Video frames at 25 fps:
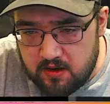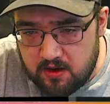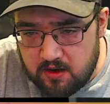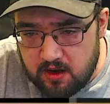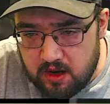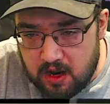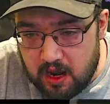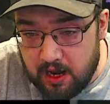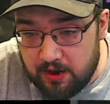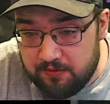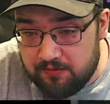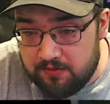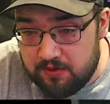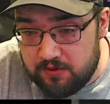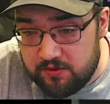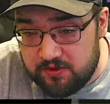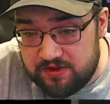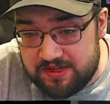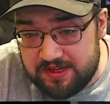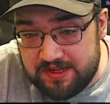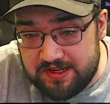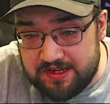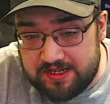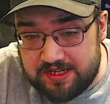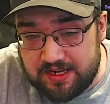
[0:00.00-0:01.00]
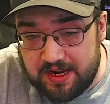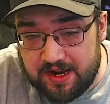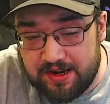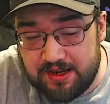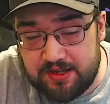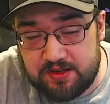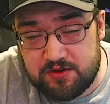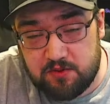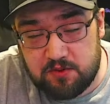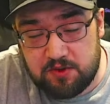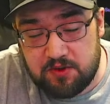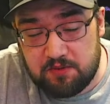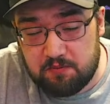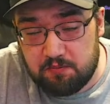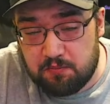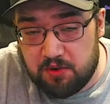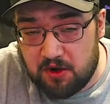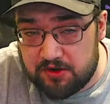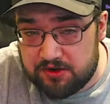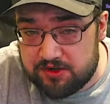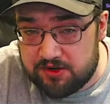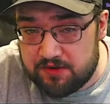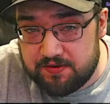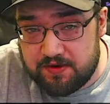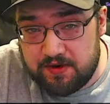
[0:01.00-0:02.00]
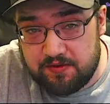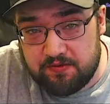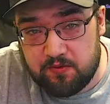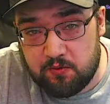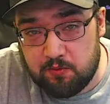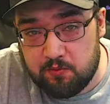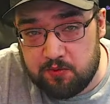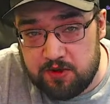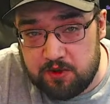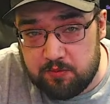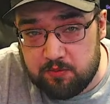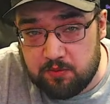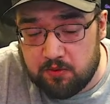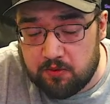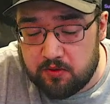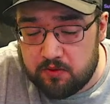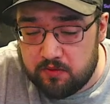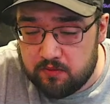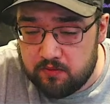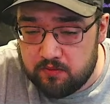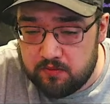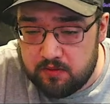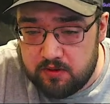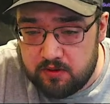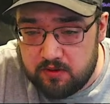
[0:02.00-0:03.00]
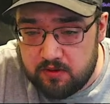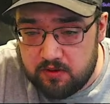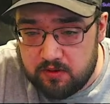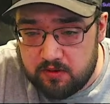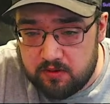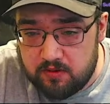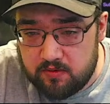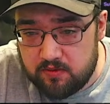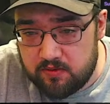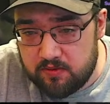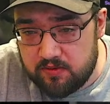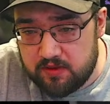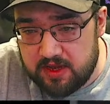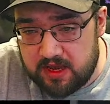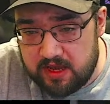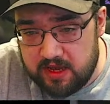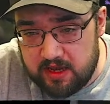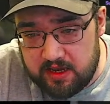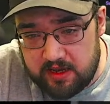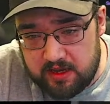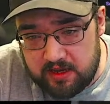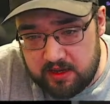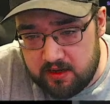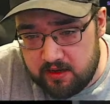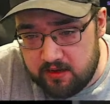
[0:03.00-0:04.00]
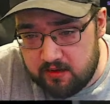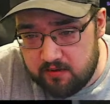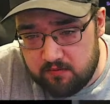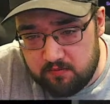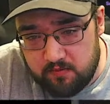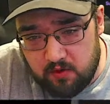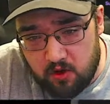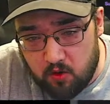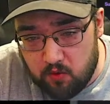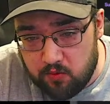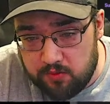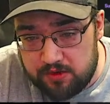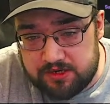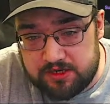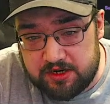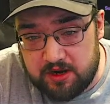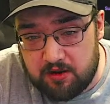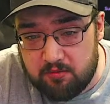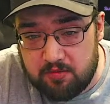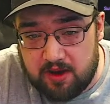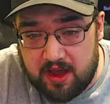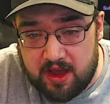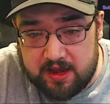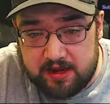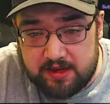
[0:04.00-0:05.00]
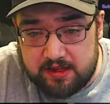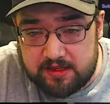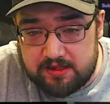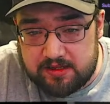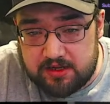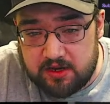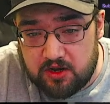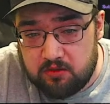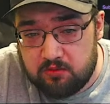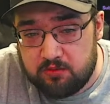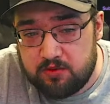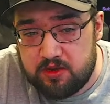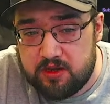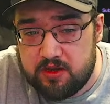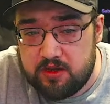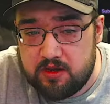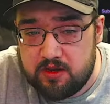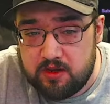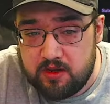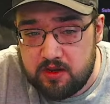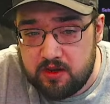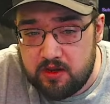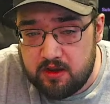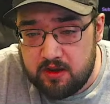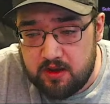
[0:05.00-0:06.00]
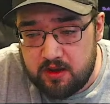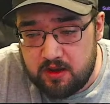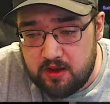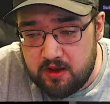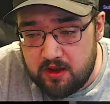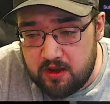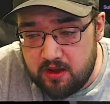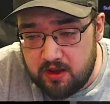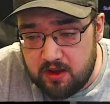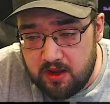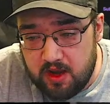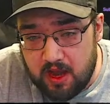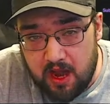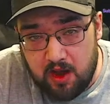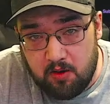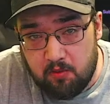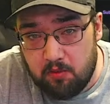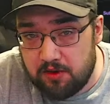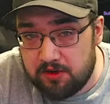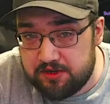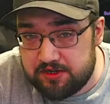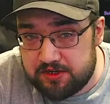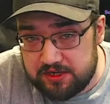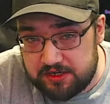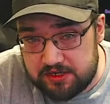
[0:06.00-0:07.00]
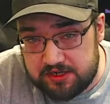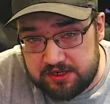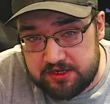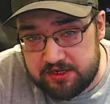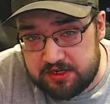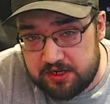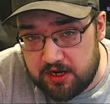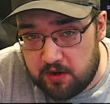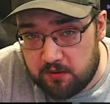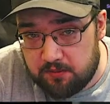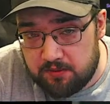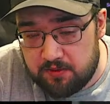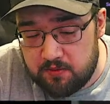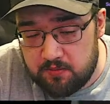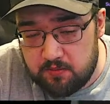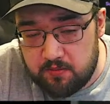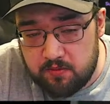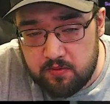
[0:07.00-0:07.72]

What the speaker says: I've used these settings with a bunch of different people. They always come back and tell me how much this has helped them.